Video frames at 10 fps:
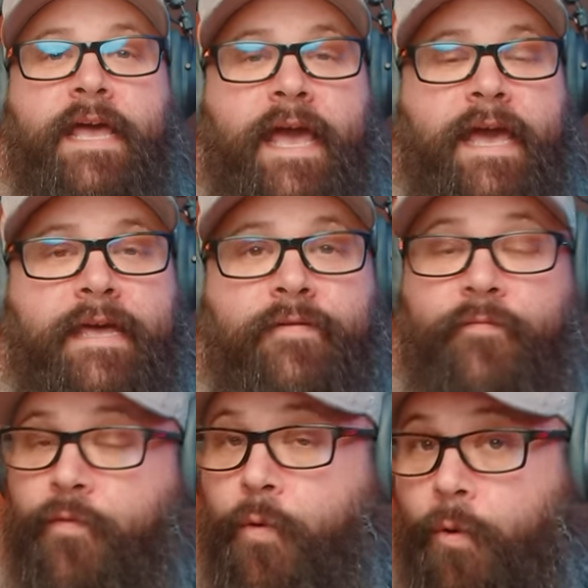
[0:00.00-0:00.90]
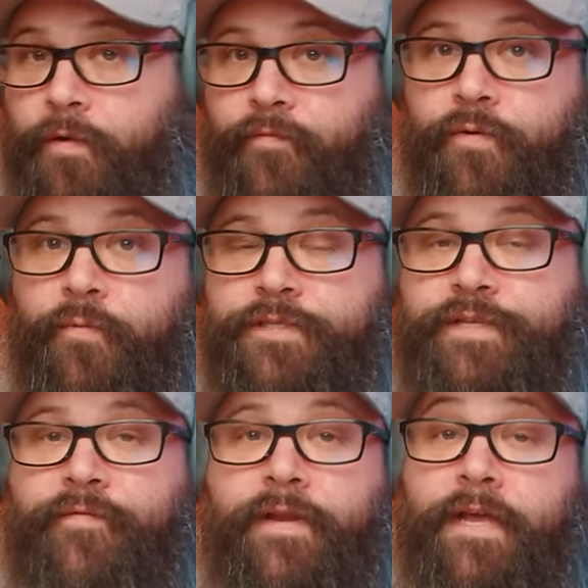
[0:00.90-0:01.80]
And for all of you who watched
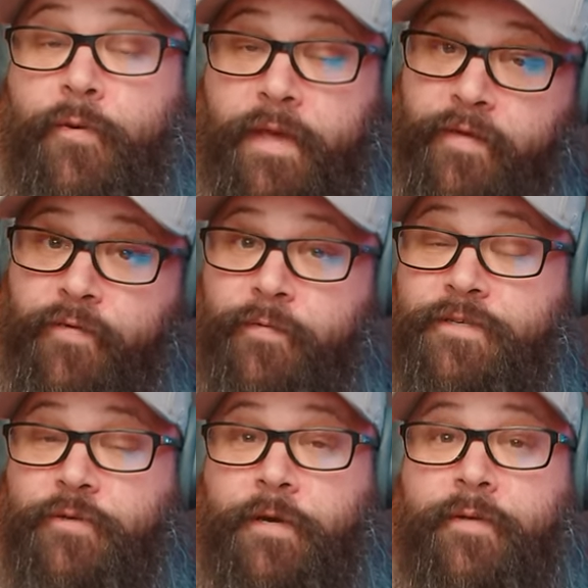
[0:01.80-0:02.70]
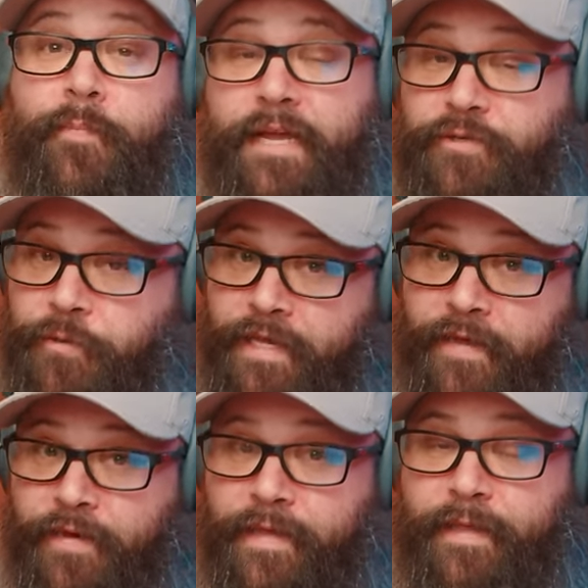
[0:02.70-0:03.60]
the video, if you enjoyed it, make sure you
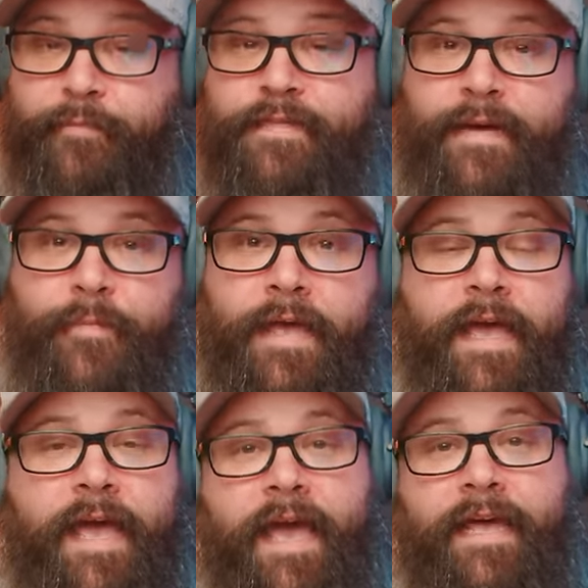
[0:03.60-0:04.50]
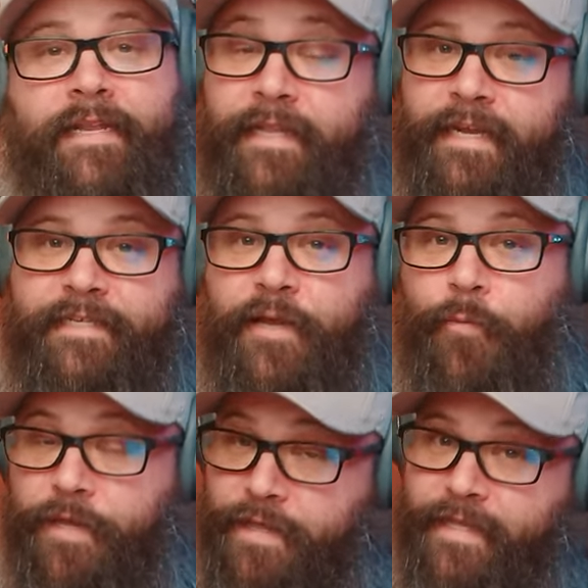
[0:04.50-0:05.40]
give it a thumbs up and let us know
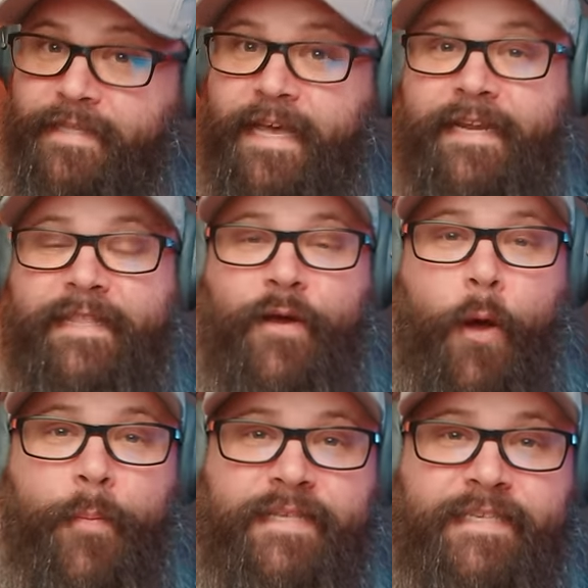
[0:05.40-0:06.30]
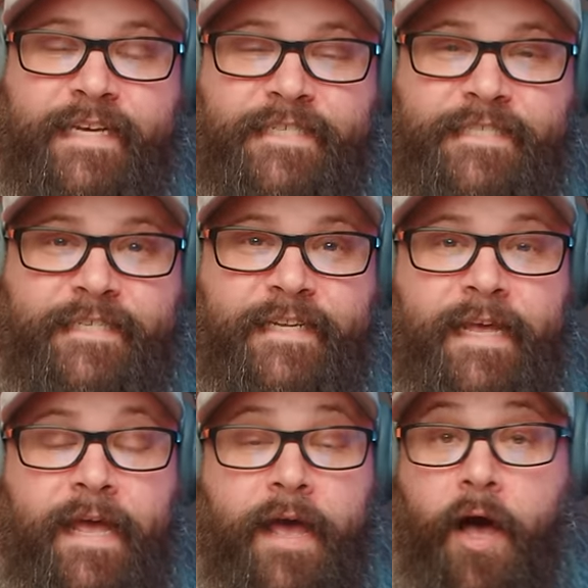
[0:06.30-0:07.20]
what you think down in the comments section.
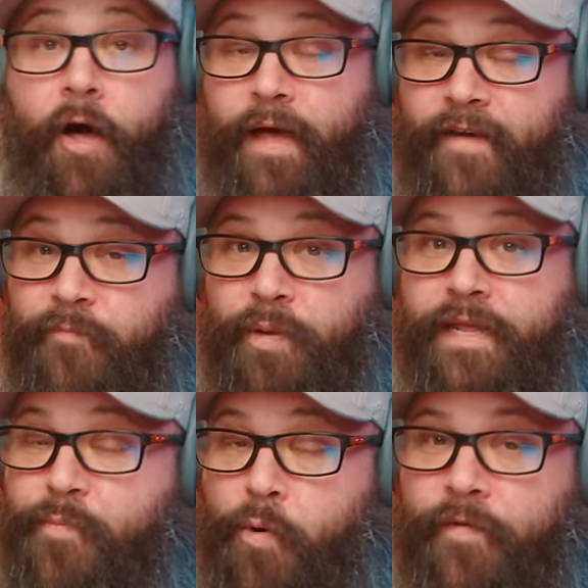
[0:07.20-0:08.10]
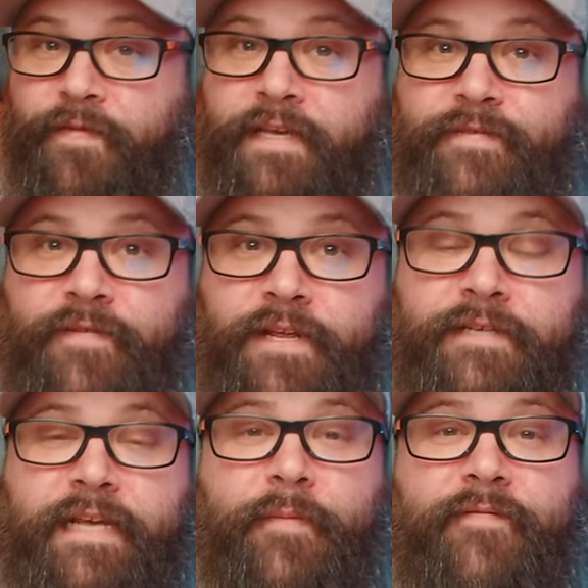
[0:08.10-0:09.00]
I'll have plenty more of these
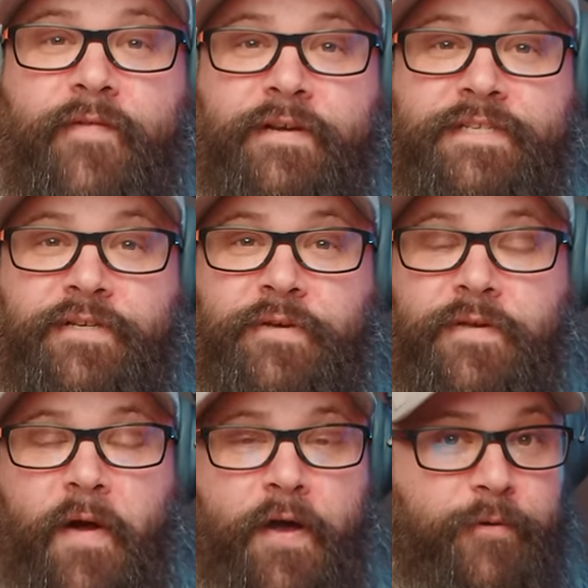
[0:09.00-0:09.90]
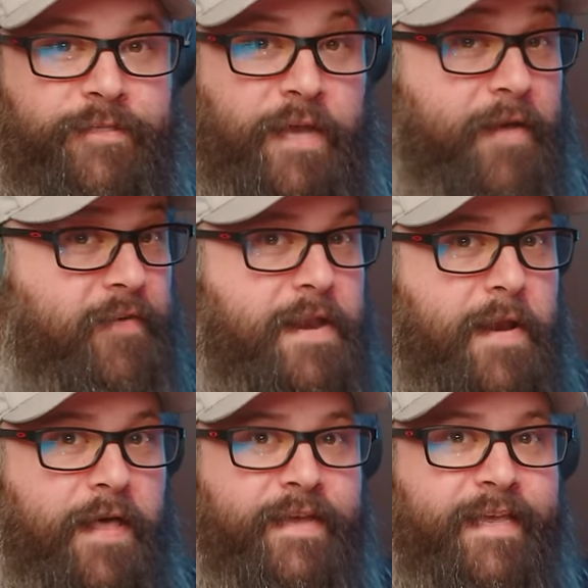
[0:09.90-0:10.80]
videos coming very soon. I also have
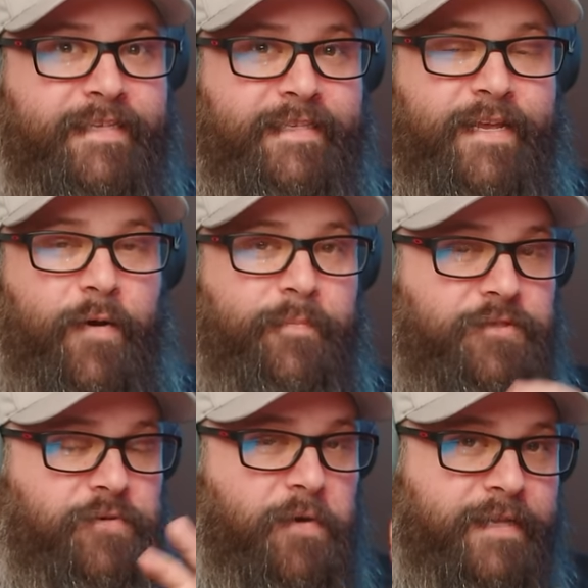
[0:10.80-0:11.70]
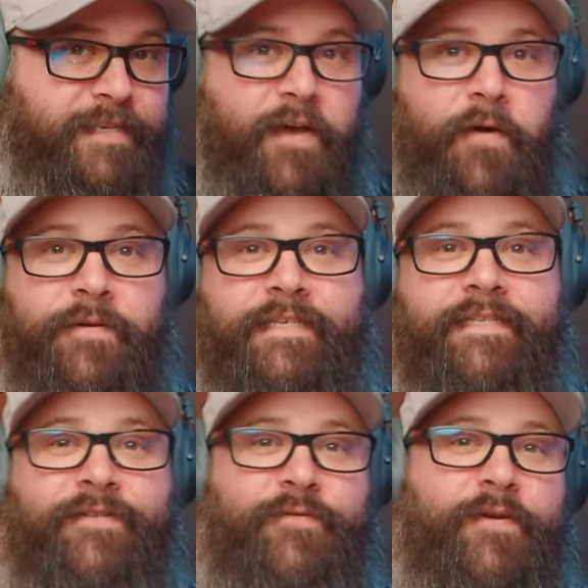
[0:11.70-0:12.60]
another guest that I'm trying to coax
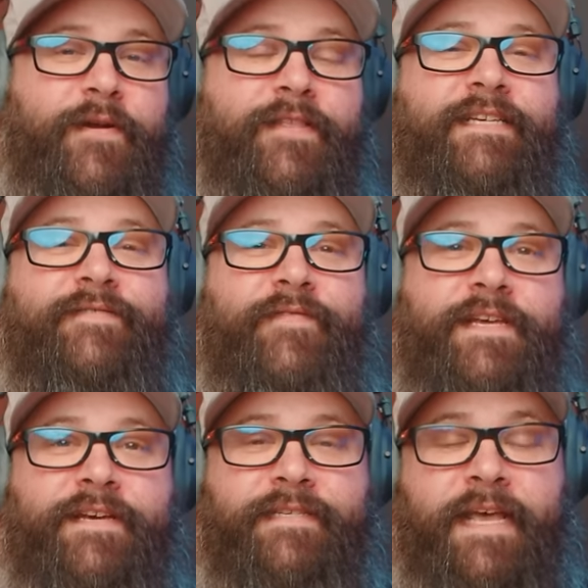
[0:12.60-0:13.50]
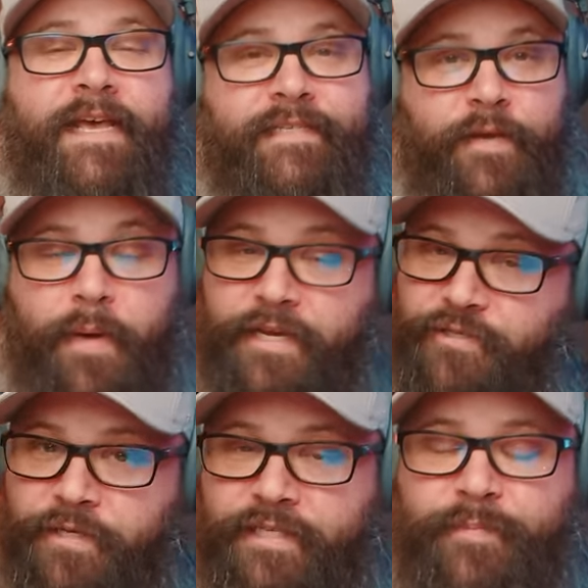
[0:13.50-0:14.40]
into doing one of these videos. So make
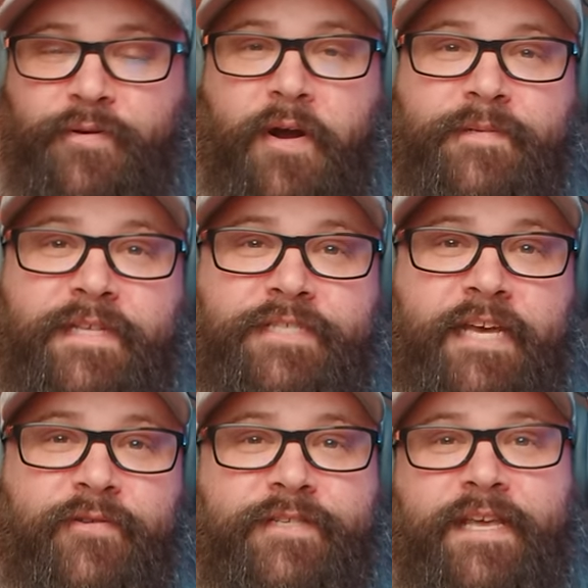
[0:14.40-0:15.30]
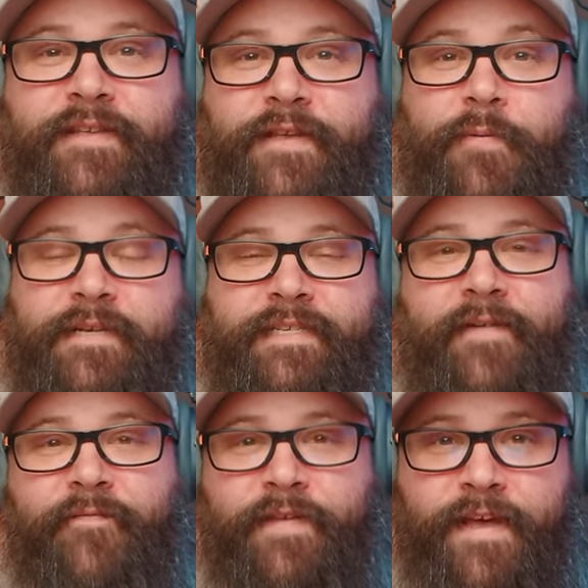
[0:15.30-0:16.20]
sure you subscribe to the channel so you don't miss
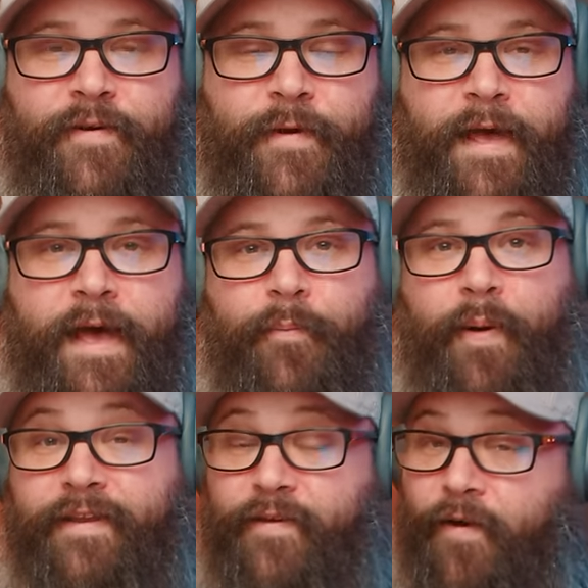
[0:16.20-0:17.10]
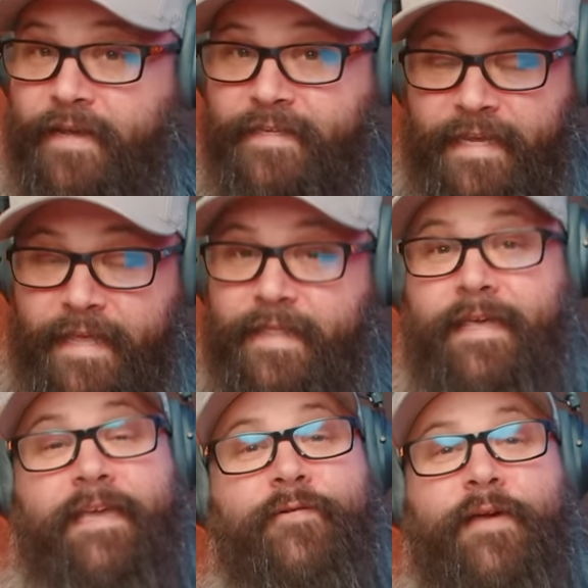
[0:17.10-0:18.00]
that video. But guys,
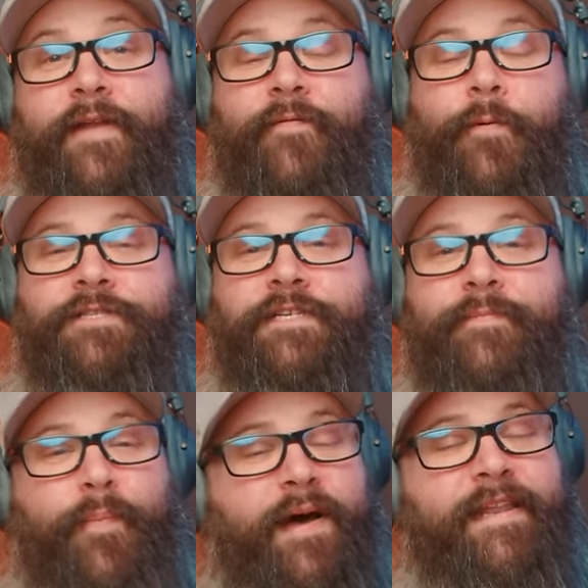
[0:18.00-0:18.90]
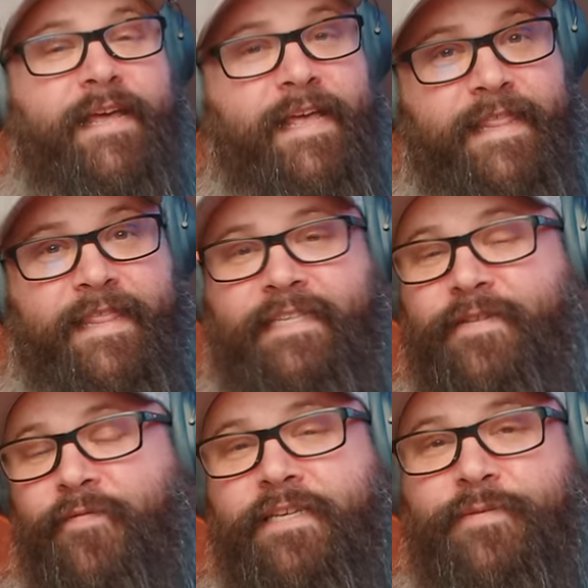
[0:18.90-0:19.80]
thank you again for watching. But that's
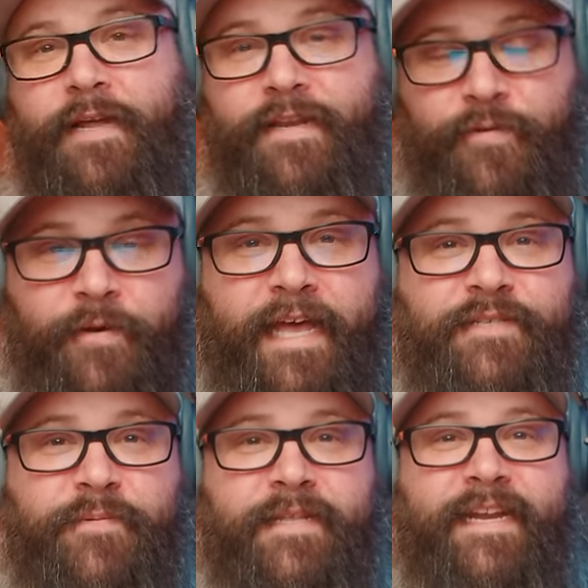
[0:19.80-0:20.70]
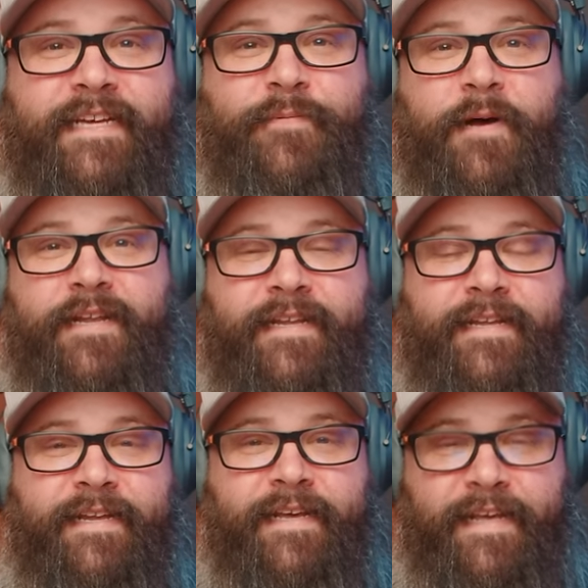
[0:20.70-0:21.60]
it for this one. You'll catch me in the next one.
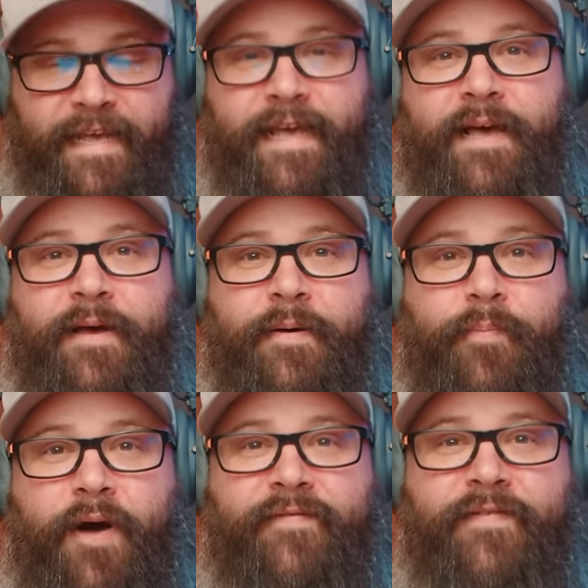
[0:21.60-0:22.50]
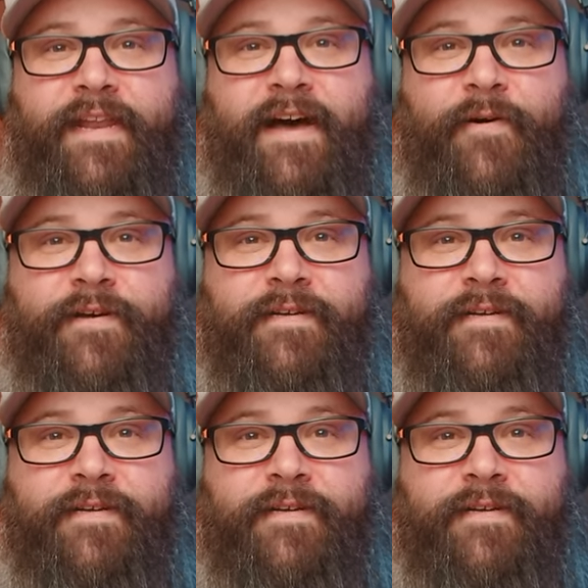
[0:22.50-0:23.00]
Bye for now.